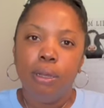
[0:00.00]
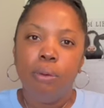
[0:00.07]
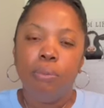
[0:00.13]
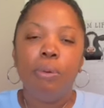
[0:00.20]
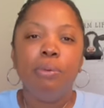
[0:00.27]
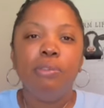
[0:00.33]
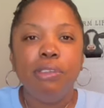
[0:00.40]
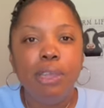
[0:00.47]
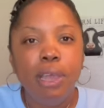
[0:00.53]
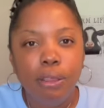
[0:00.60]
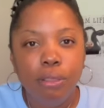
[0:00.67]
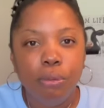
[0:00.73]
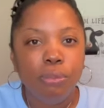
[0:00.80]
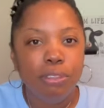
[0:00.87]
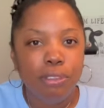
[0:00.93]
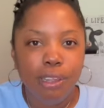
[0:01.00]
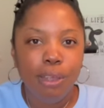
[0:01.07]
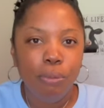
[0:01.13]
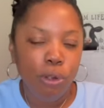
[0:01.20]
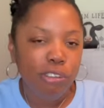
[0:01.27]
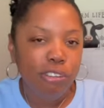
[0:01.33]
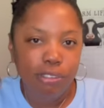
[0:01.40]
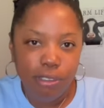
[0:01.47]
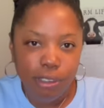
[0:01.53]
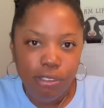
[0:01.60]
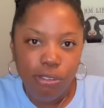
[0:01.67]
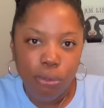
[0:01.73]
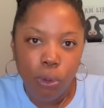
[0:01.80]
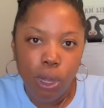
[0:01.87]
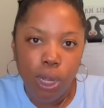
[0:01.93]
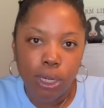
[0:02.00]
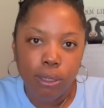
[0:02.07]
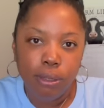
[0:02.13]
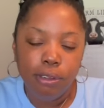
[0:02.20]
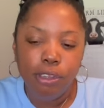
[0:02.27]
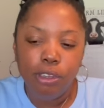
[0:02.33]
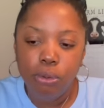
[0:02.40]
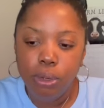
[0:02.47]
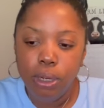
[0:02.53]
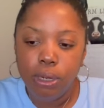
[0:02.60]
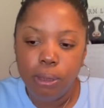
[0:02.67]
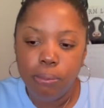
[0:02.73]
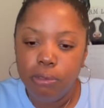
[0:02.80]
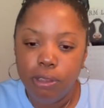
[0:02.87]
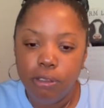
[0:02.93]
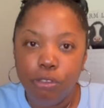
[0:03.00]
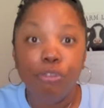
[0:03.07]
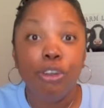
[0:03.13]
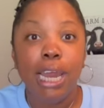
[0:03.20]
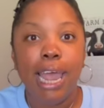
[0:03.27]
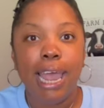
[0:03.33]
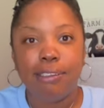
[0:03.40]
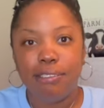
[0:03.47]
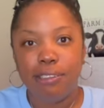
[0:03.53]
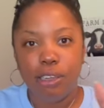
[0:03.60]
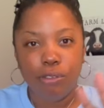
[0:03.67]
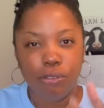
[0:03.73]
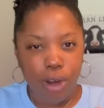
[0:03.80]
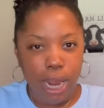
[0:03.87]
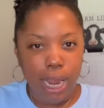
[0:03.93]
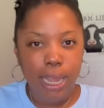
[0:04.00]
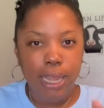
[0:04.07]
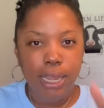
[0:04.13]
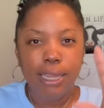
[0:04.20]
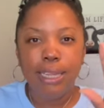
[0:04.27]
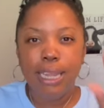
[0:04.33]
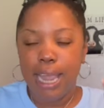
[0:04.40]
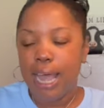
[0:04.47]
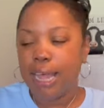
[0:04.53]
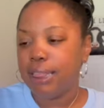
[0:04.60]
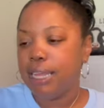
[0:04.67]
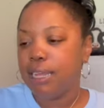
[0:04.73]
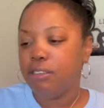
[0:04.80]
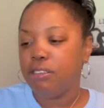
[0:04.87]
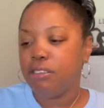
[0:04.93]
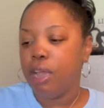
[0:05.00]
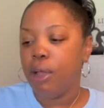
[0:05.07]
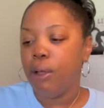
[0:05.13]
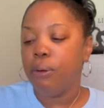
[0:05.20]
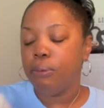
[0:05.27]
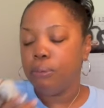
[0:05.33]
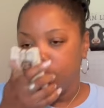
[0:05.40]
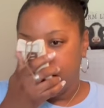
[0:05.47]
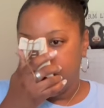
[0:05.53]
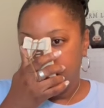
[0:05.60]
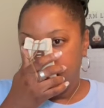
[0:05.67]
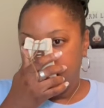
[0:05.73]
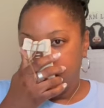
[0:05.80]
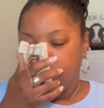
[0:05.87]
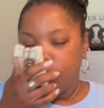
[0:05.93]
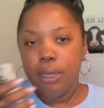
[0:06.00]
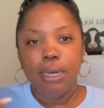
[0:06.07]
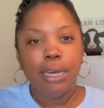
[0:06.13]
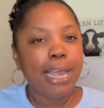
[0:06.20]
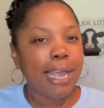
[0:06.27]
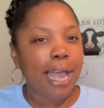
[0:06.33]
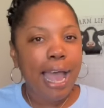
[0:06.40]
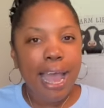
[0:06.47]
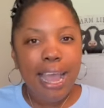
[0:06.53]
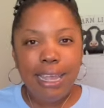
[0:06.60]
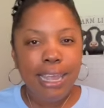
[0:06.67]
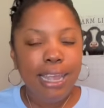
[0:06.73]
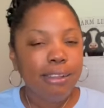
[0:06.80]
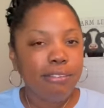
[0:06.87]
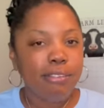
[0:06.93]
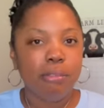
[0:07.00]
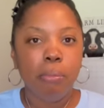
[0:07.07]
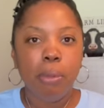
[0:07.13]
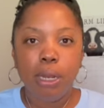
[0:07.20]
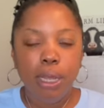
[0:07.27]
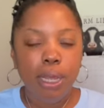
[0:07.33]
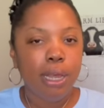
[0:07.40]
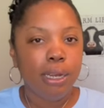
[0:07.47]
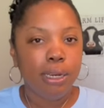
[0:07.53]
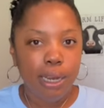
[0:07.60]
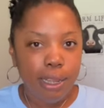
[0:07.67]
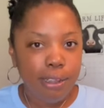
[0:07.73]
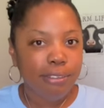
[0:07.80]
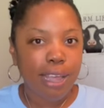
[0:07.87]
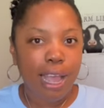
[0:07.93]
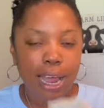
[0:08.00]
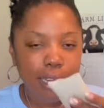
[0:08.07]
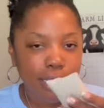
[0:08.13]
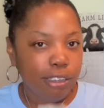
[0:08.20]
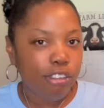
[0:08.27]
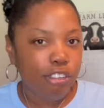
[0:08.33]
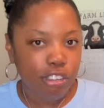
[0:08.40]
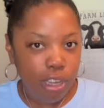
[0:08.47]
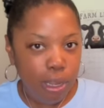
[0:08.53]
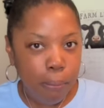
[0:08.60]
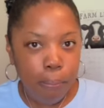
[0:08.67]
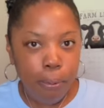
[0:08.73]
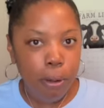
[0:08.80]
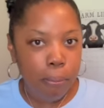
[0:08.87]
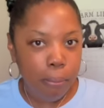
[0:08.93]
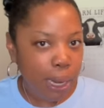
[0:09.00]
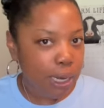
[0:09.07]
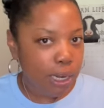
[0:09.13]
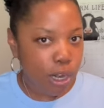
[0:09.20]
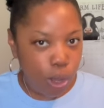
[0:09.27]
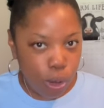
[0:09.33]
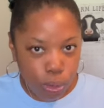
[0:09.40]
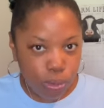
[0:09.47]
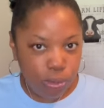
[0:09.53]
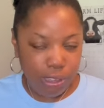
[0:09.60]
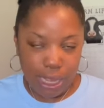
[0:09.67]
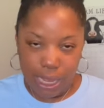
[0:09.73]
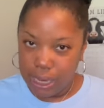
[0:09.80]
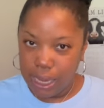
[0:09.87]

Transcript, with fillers: what was the other, which is this one, the eucalyptus, relaxing, right? Yeah, I think so. Like, I can't smell it unless I legit put my nose in